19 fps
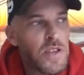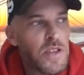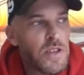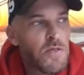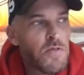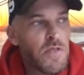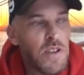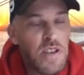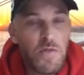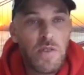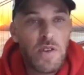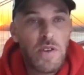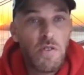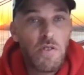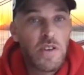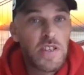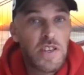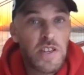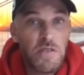you had
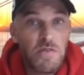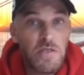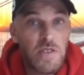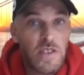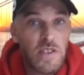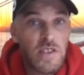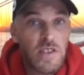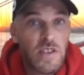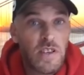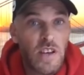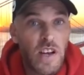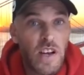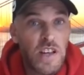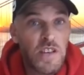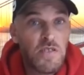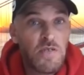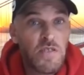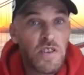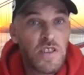no excuses,
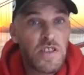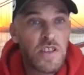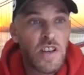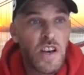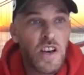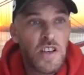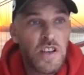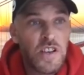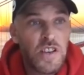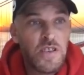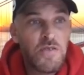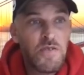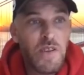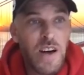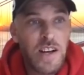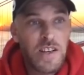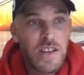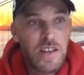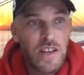and you
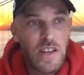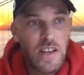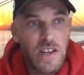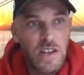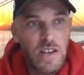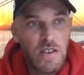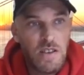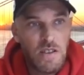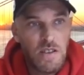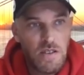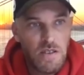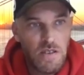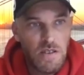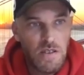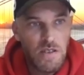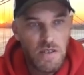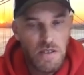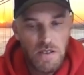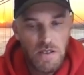actually
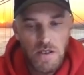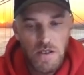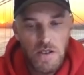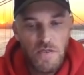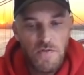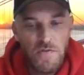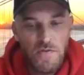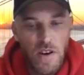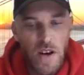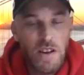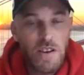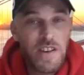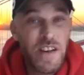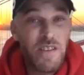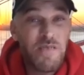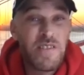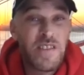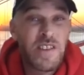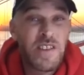you followed
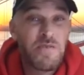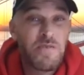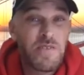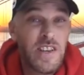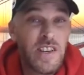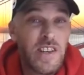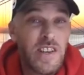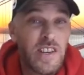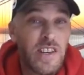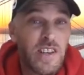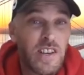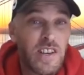everything to a T.